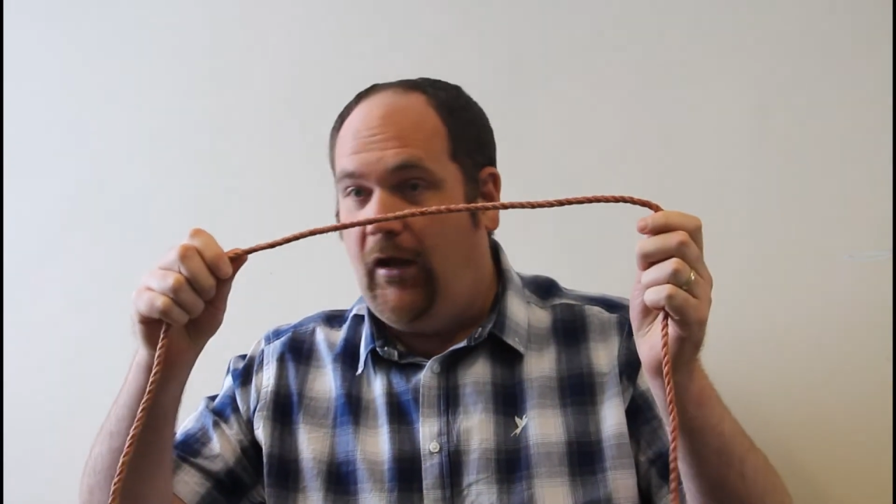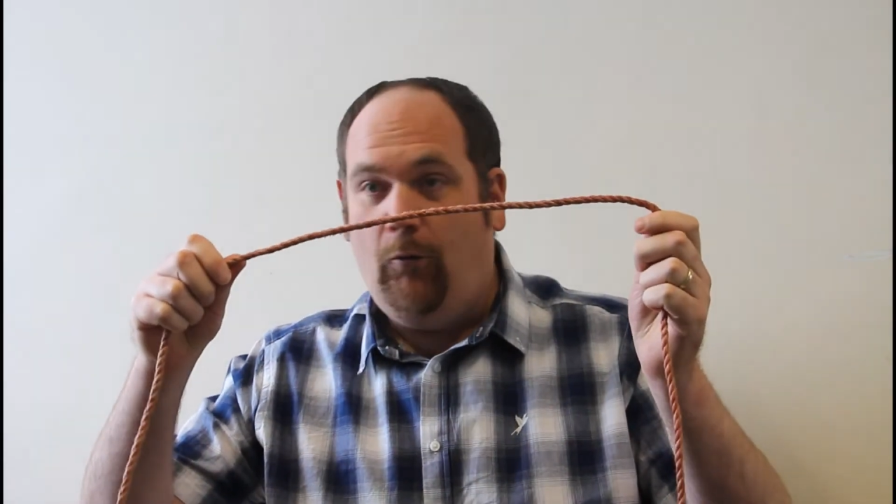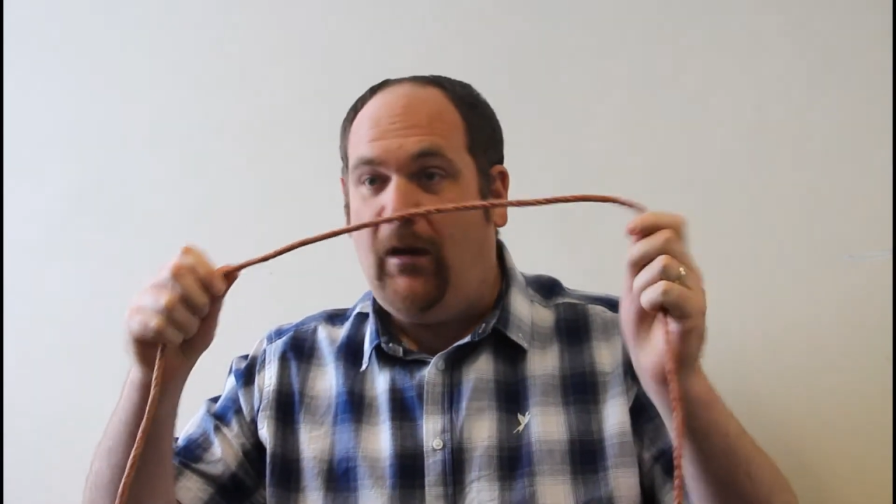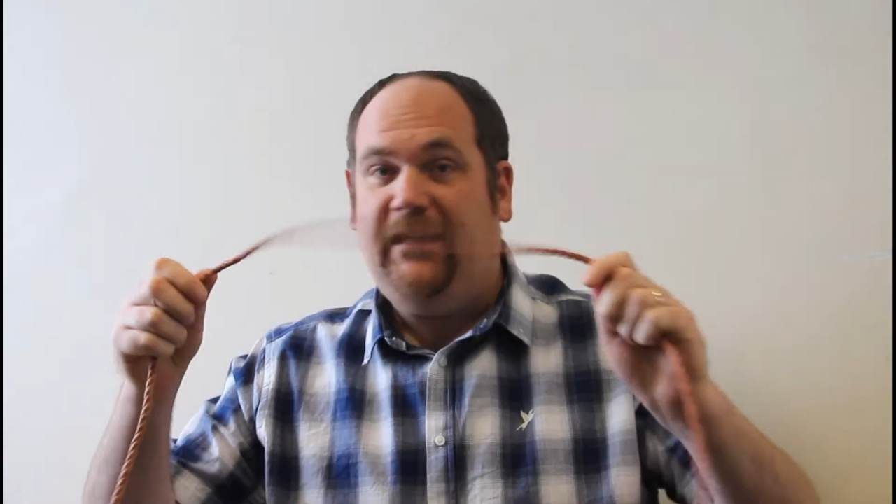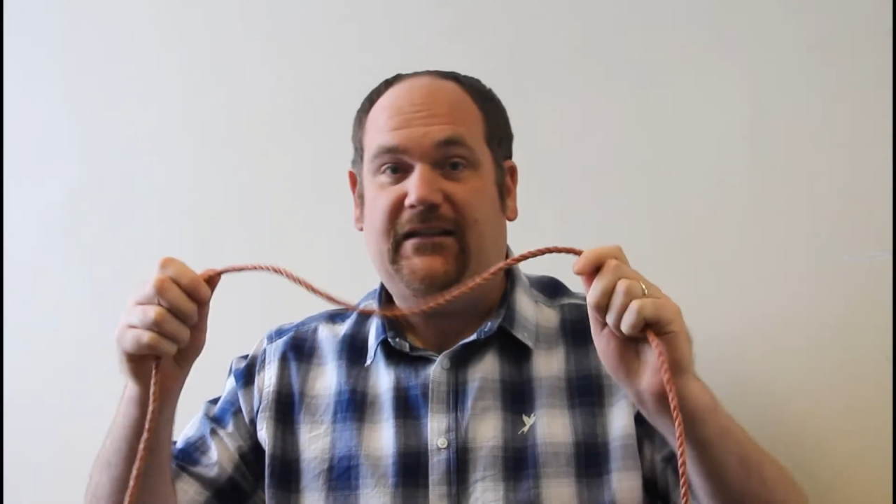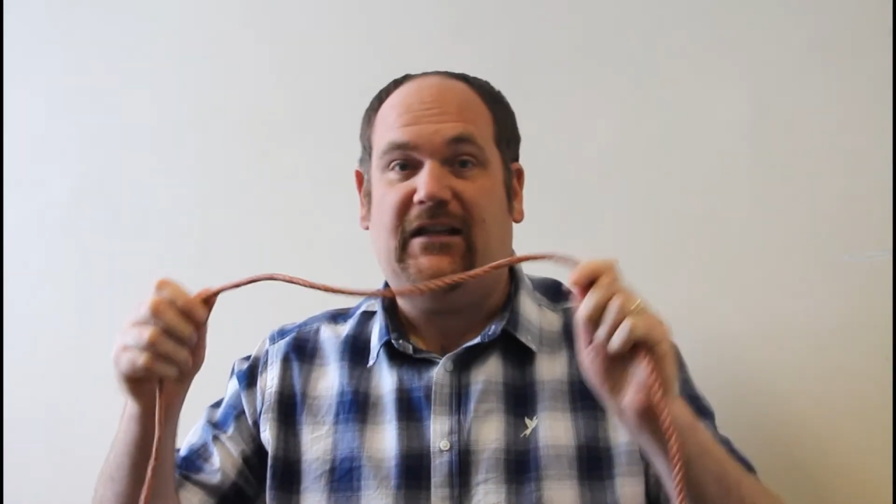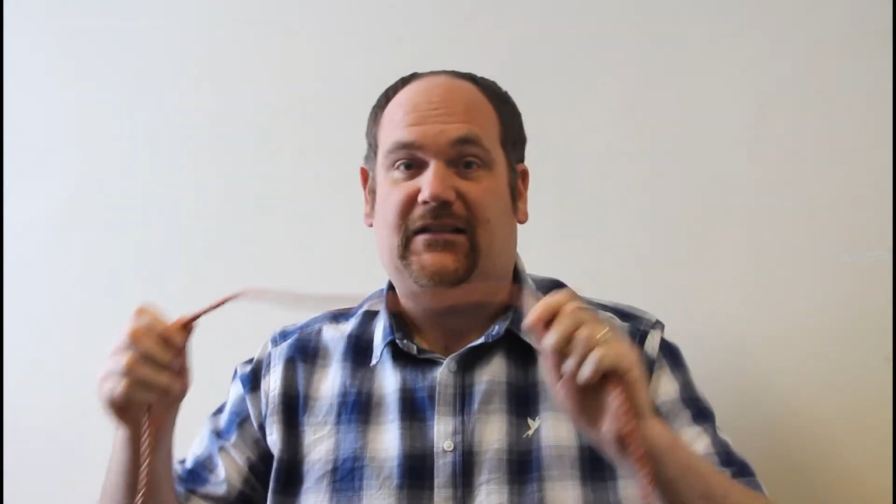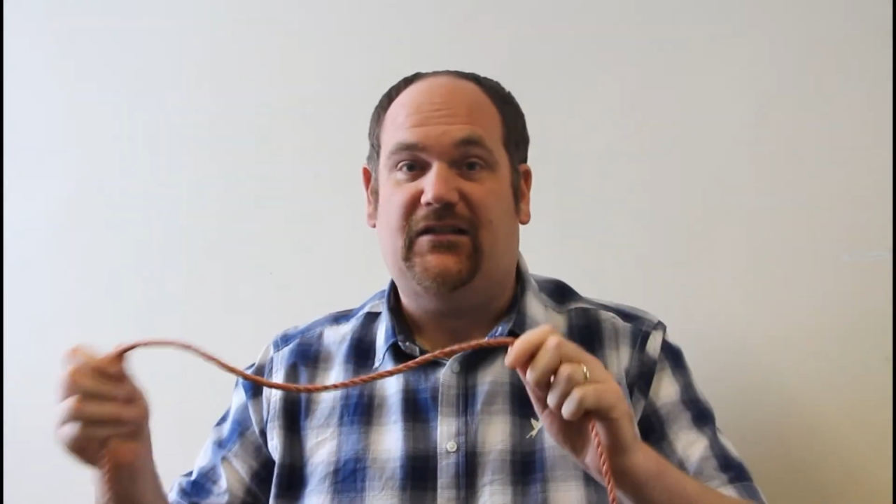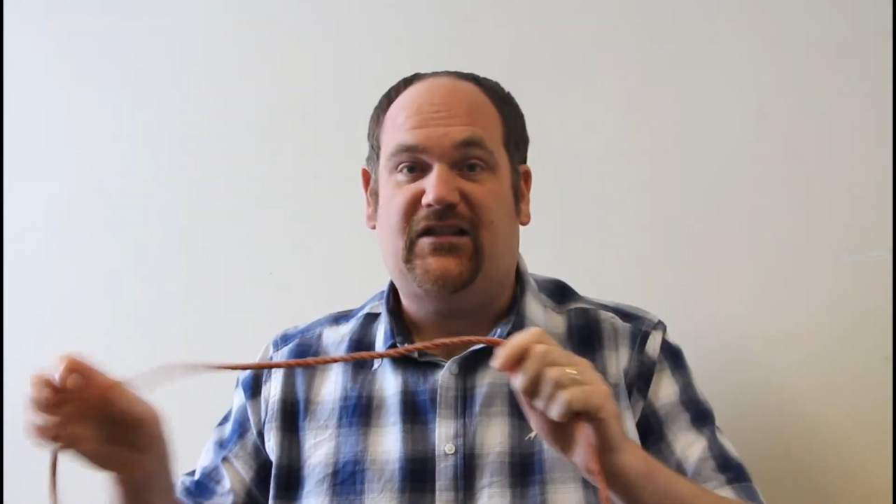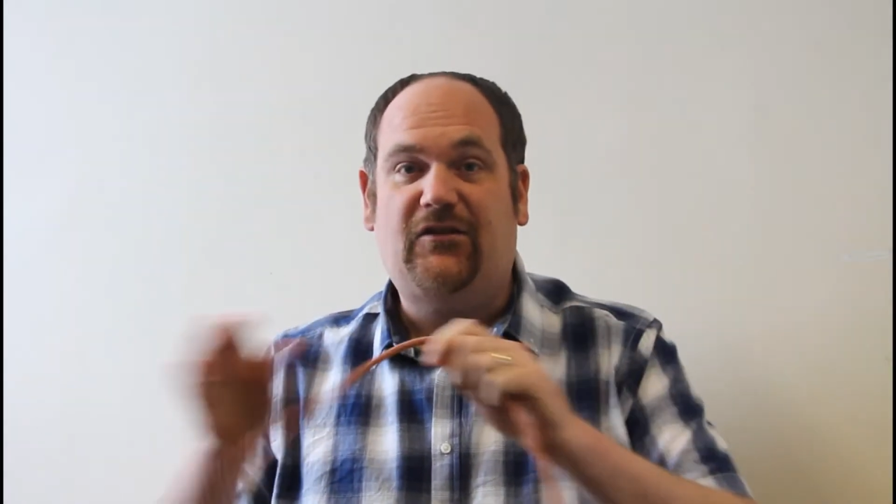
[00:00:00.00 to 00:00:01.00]
Well, it
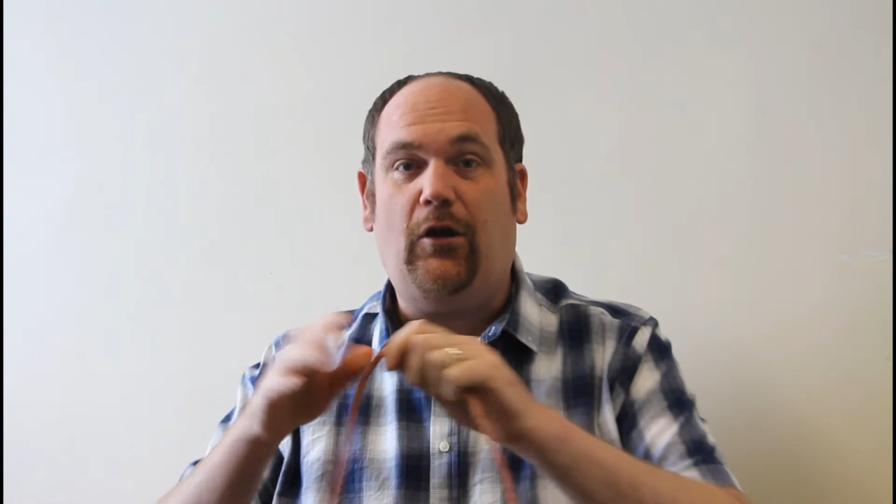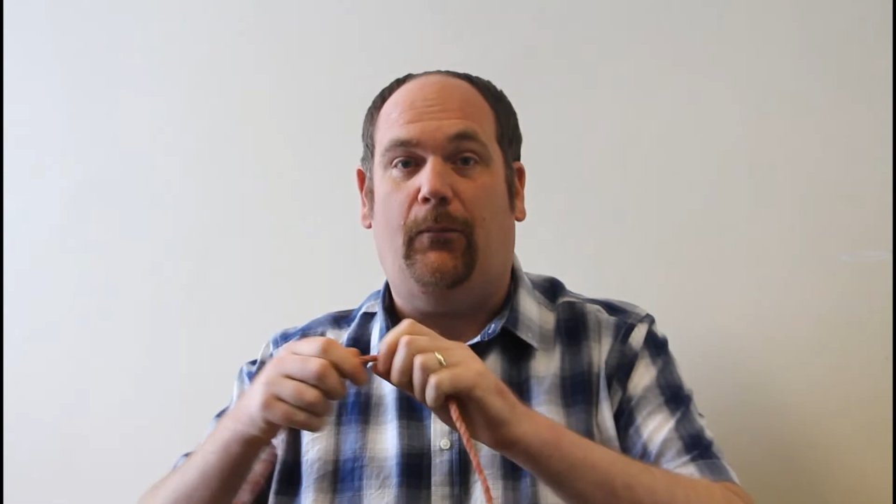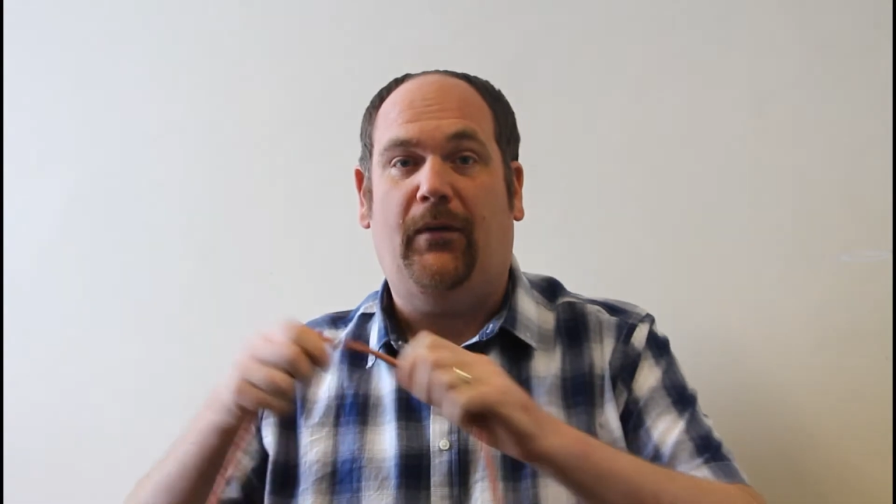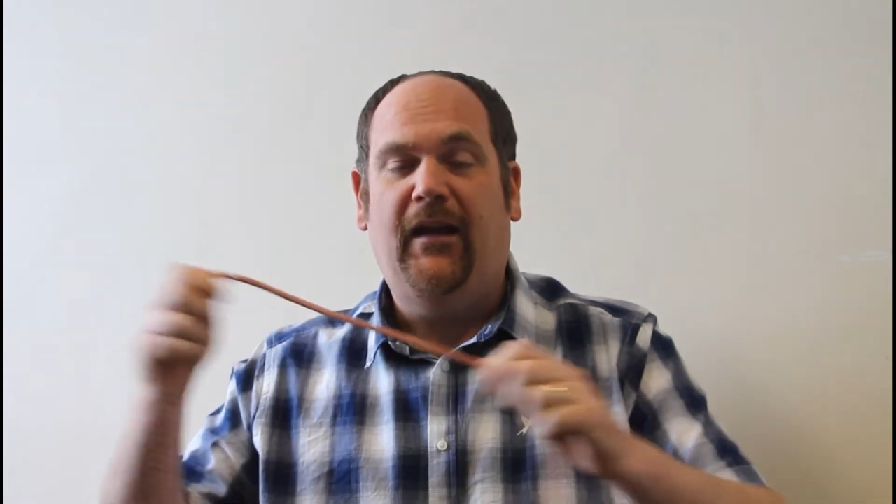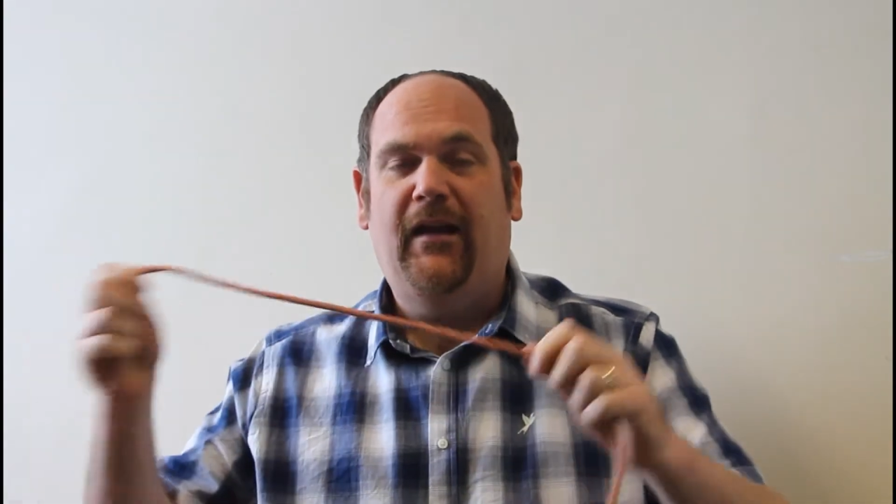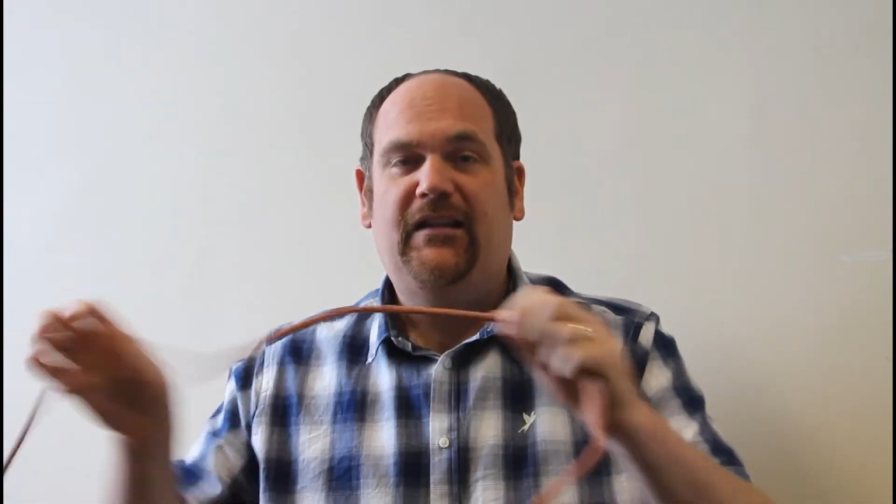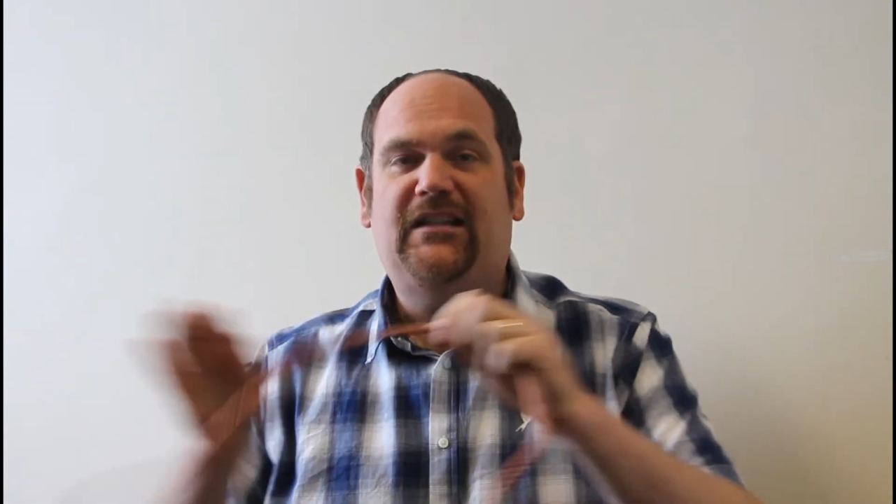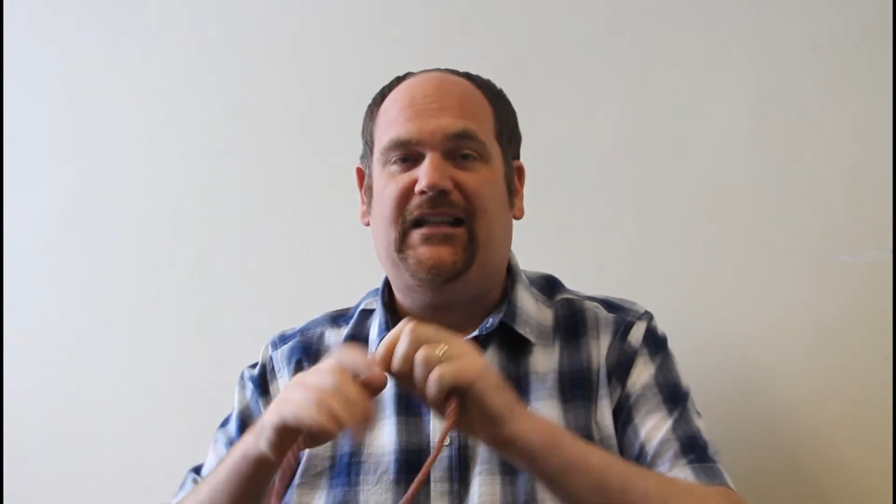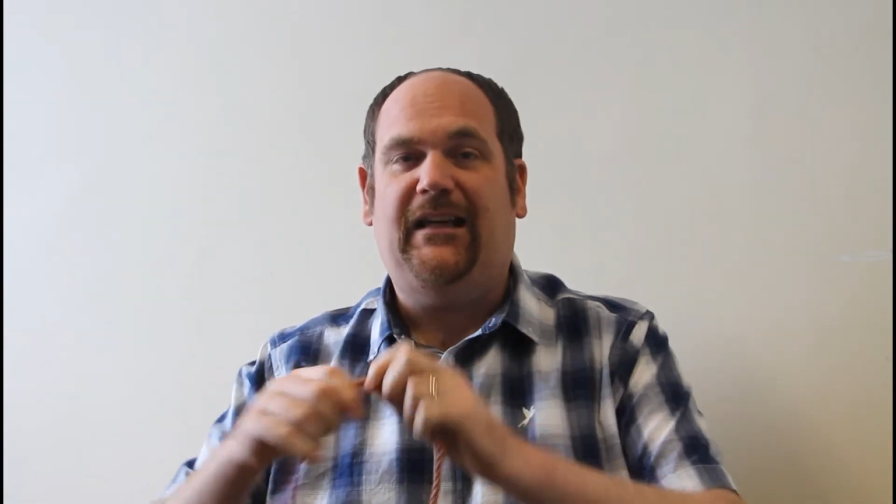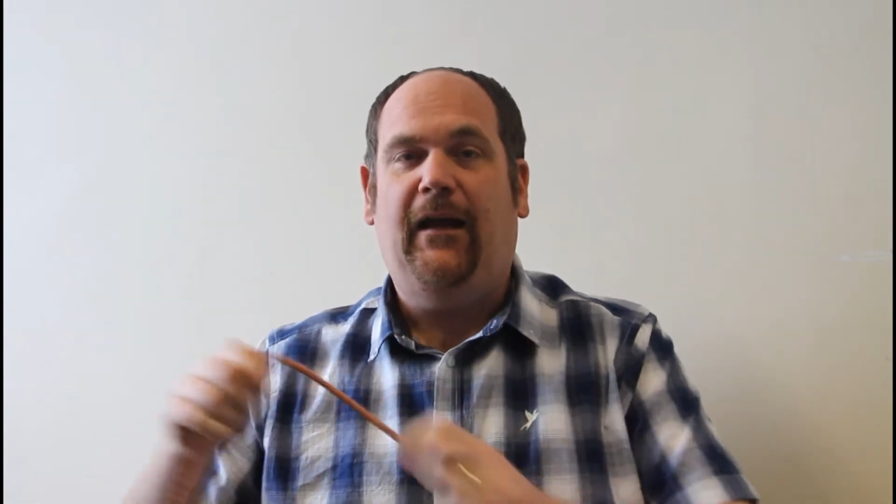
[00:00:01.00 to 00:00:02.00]
doesn't stop. You
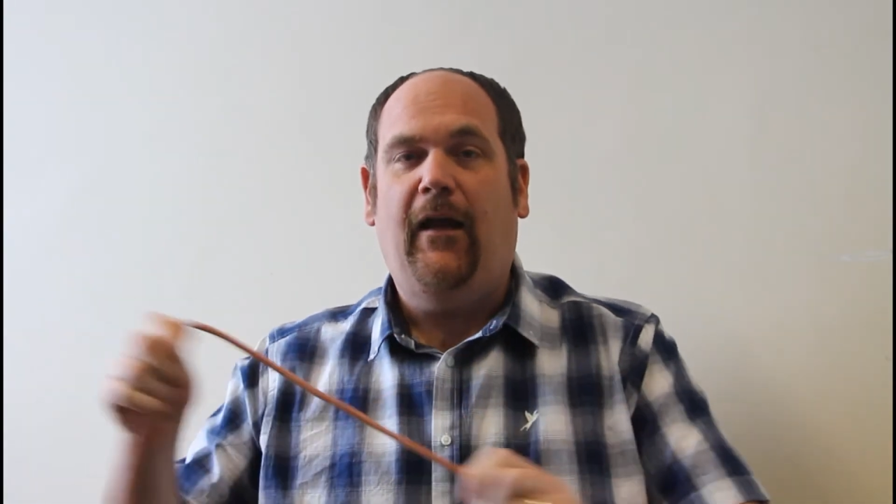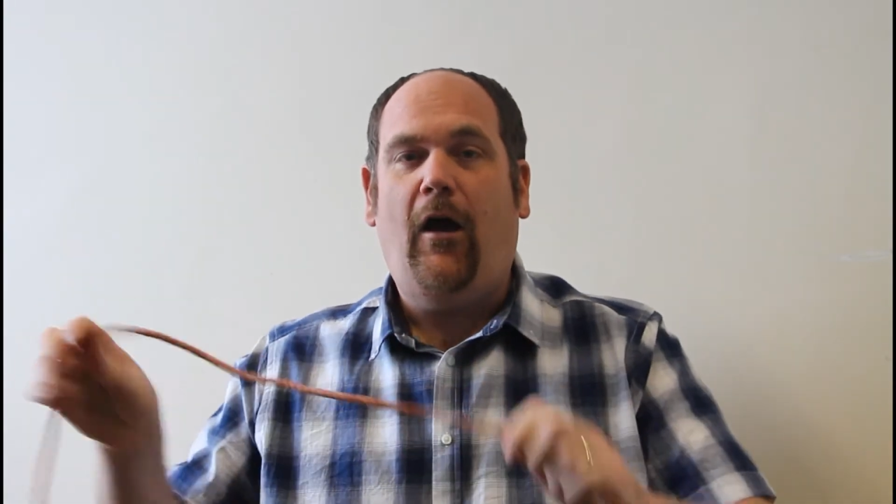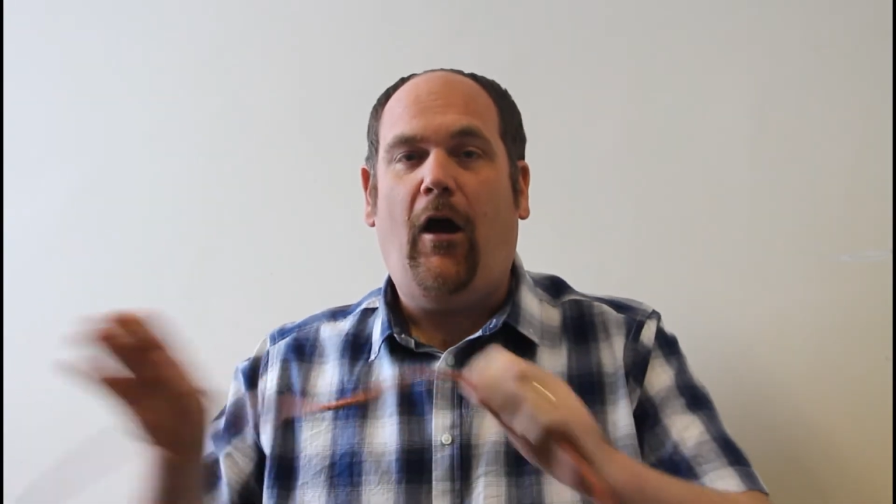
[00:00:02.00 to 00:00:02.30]
see,